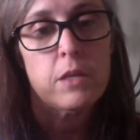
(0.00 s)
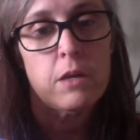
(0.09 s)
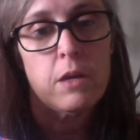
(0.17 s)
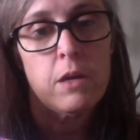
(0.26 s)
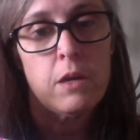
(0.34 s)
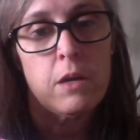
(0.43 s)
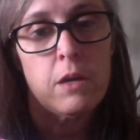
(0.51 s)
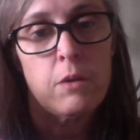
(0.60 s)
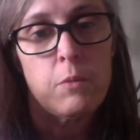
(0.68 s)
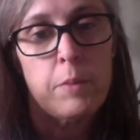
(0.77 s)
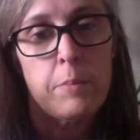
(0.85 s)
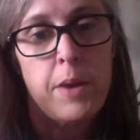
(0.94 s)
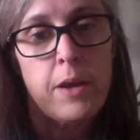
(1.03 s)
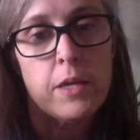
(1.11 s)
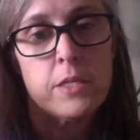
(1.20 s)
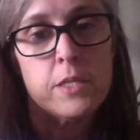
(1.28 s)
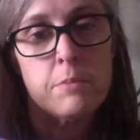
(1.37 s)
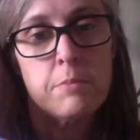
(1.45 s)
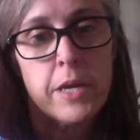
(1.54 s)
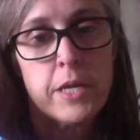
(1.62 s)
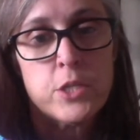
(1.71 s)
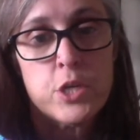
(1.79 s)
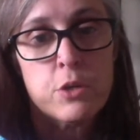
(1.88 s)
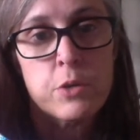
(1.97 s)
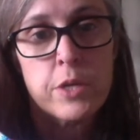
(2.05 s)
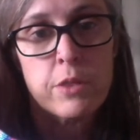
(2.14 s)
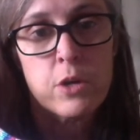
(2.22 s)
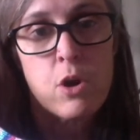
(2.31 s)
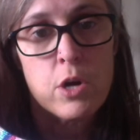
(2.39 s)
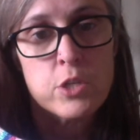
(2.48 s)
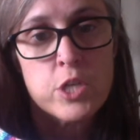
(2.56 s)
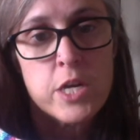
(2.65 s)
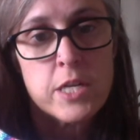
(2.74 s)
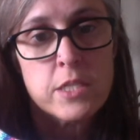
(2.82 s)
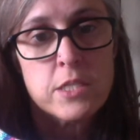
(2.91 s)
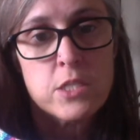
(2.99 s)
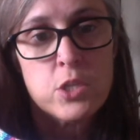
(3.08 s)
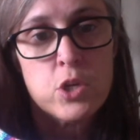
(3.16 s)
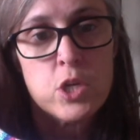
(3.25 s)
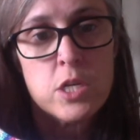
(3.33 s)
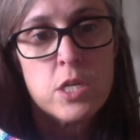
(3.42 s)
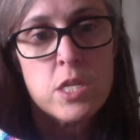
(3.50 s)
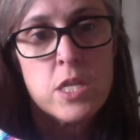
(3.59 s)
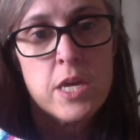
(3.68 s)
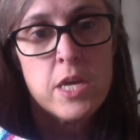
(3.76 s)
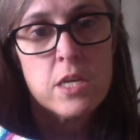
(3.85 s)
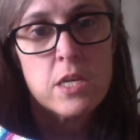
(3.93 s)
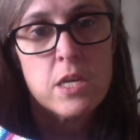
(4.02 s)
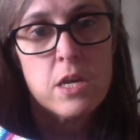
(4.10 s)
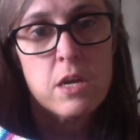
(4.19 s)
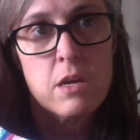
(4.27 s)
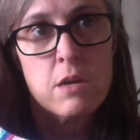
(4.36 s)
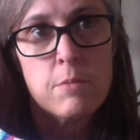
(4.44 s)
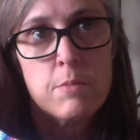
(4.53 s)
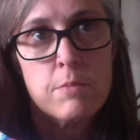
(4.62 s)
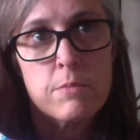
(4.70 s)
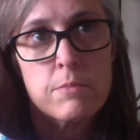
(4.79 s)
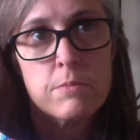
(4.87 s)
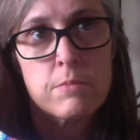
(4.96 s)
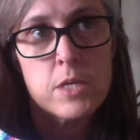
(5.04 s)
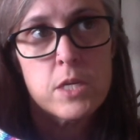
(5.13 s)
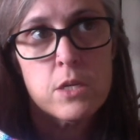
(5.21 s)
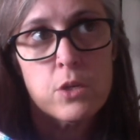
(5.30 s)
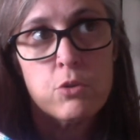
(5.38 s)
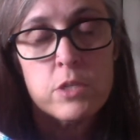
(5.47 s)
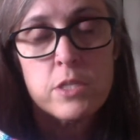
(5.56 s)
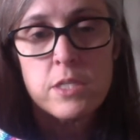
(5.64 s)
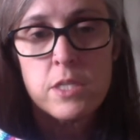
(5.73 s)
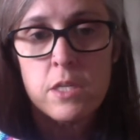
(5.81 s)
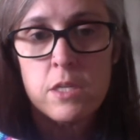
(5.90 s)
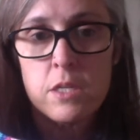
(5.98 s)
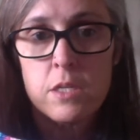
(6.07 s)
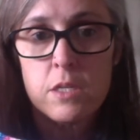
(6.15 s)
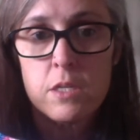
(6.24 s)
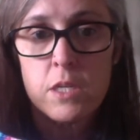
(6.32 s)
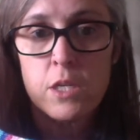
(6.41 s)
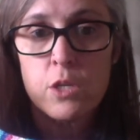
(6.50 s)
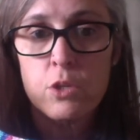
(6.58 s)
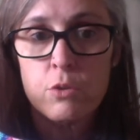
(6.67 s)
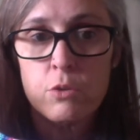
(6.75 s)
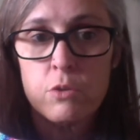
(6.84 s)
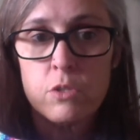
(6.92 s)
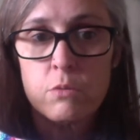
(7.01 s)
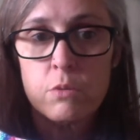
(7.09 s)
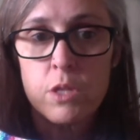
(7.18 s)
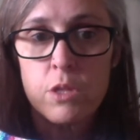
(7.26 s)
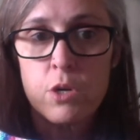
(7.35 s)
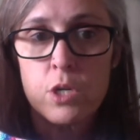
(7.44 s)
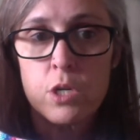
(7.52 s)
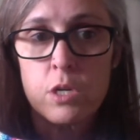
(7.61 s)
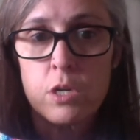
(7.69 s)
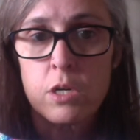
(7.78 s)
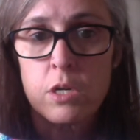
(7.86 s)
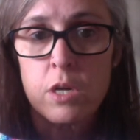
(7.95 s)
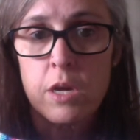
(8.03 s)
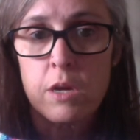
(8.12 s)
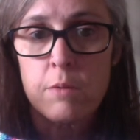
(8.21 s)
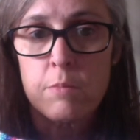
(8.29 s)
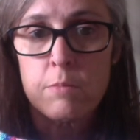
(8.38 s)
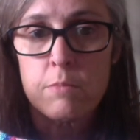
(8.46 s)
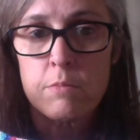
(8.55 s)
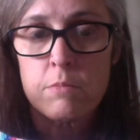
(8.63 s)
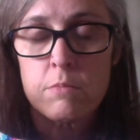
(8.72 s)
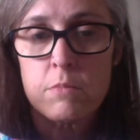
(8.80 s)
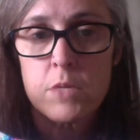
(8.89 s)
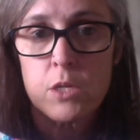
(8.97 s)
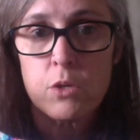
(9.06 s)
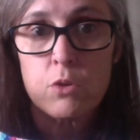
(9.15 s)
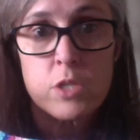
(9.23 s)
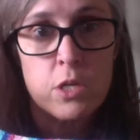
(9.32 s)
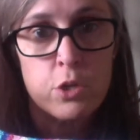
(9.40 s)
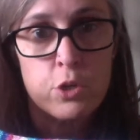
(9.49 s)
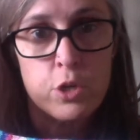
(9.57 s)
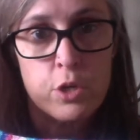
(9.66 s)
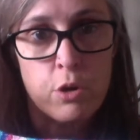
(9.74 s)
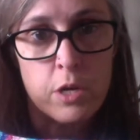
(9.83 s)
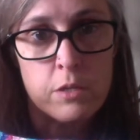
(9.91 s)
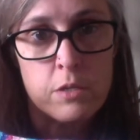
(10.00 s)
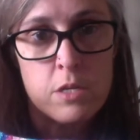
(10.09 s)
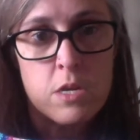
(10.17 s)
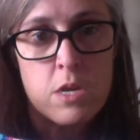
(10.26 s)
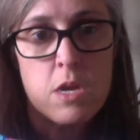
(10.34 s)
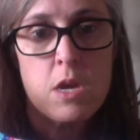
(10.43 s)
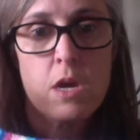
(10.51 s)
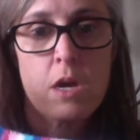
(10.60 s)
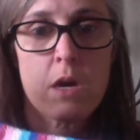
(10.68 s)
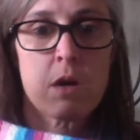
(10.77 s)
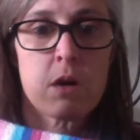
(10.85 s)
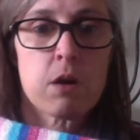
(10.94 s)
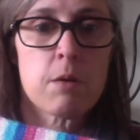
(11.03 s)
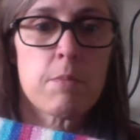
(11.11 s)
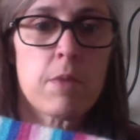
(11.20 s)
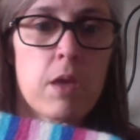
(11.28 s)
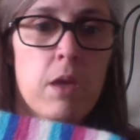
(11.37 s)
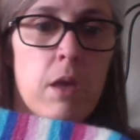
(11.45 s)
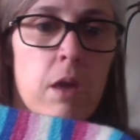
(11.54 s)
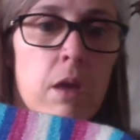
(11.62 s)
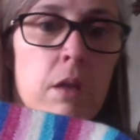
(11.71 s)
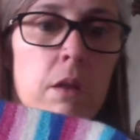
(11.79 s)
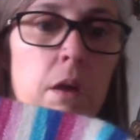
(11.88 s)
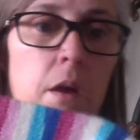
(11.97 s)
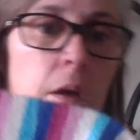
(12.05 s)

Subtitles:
I went back and did my toe in the contrast yarn that Christina includes with her Cozy Knitter yarn. And I